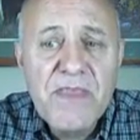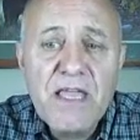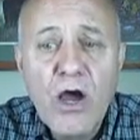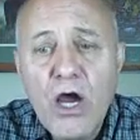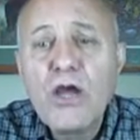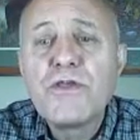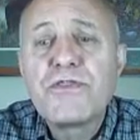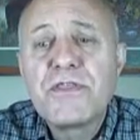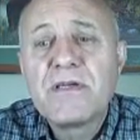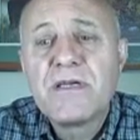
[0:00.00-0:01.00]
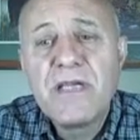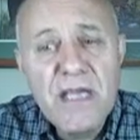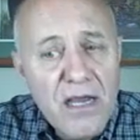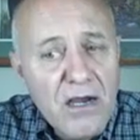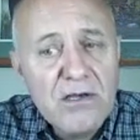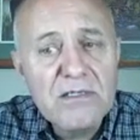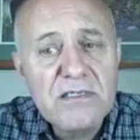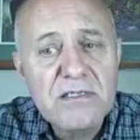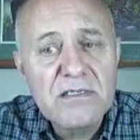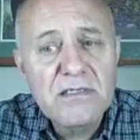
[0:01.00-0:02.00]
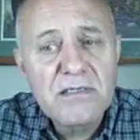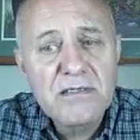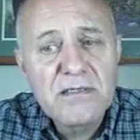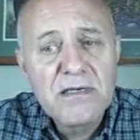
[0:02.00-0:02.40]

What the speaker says: The earth hears